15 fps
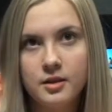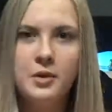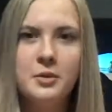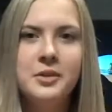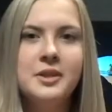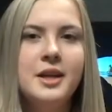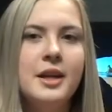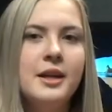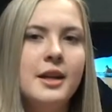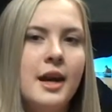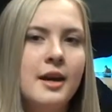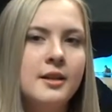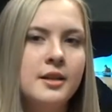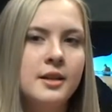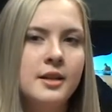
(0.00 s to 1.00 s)
We would then
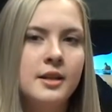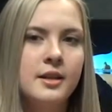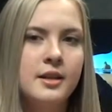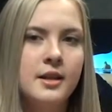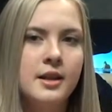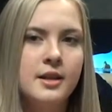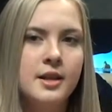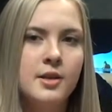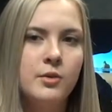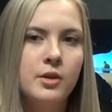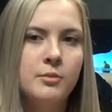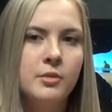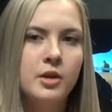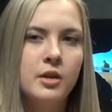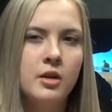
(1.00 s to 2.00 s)
hand it in and he
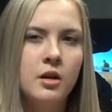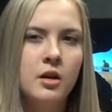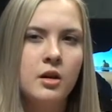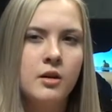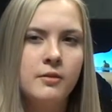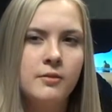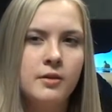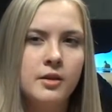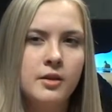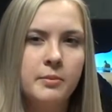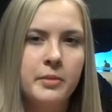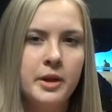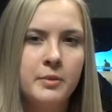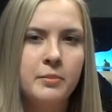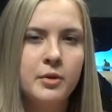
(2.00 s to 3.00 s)
would mark off the
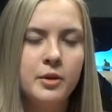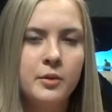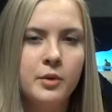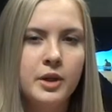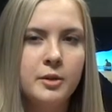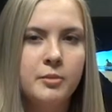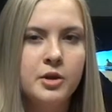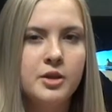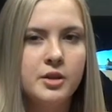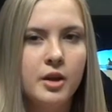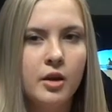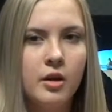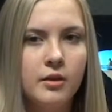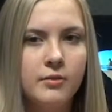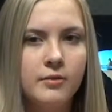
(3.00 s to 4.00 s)
paper we had printed
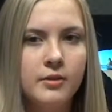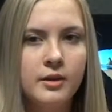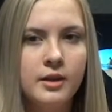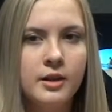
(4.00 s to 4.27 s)
off.